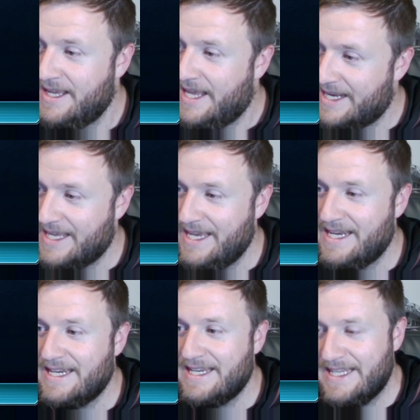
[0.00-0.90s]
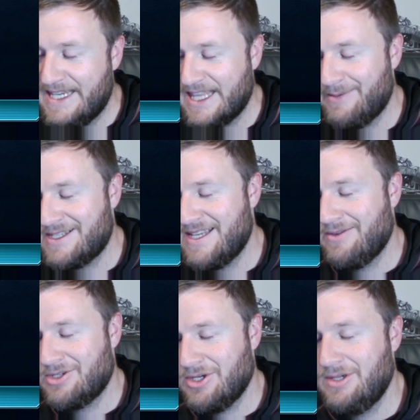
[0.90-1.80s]
And again, needing them at
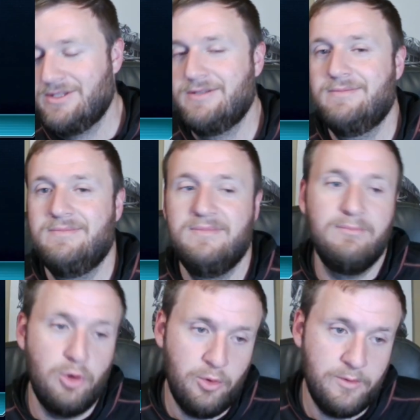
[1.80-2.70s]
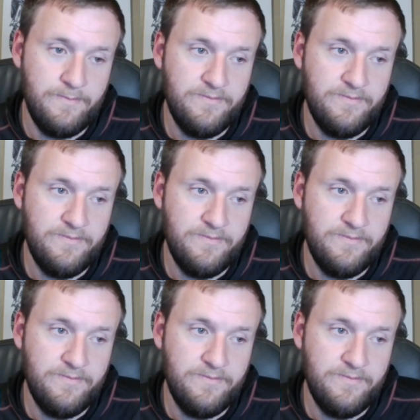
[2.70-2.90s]
7 stars, brutal.